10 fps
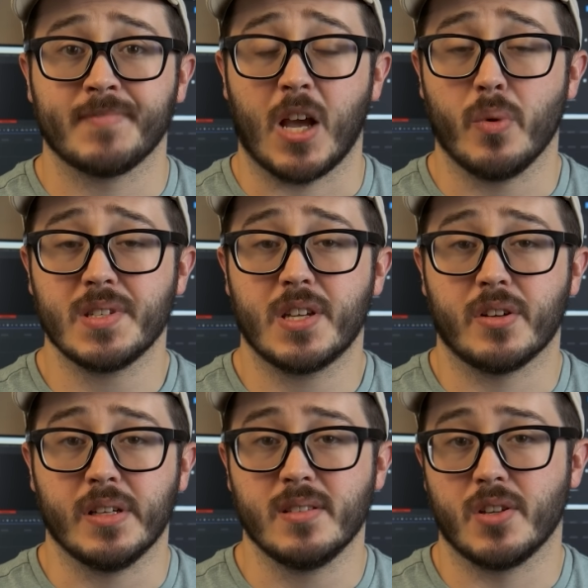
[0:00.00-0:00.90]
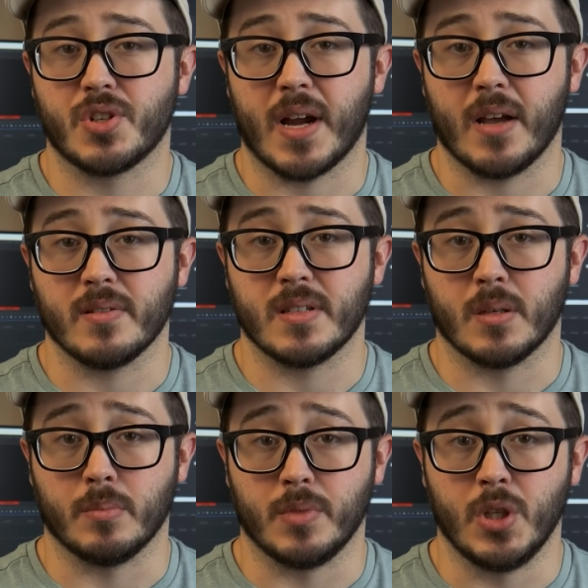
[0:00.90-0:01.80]
I was curious to try out
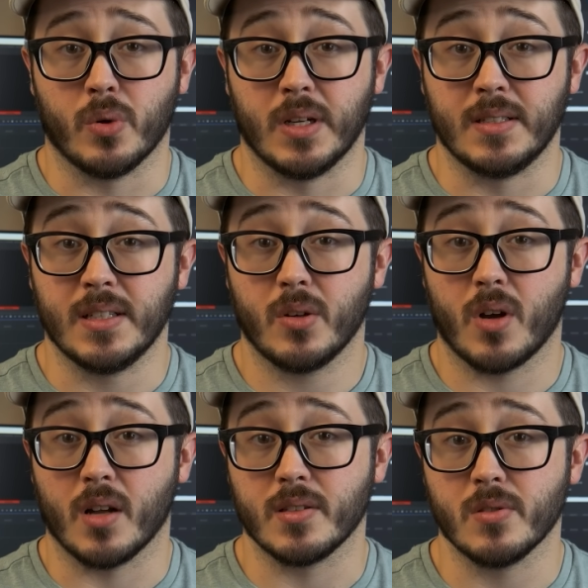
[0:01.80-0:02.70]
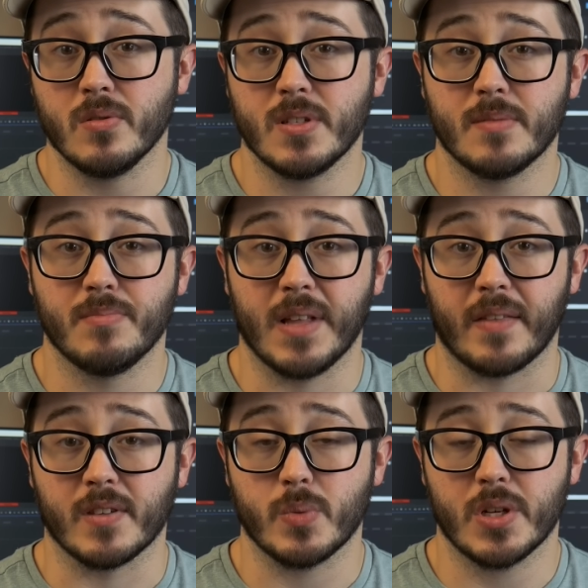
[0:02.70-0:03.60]
some newer Nintendo consoles, like
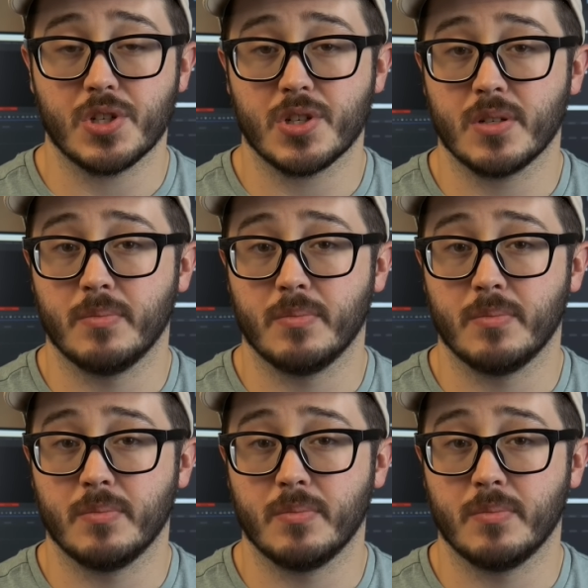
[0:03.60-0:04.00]
the Switch,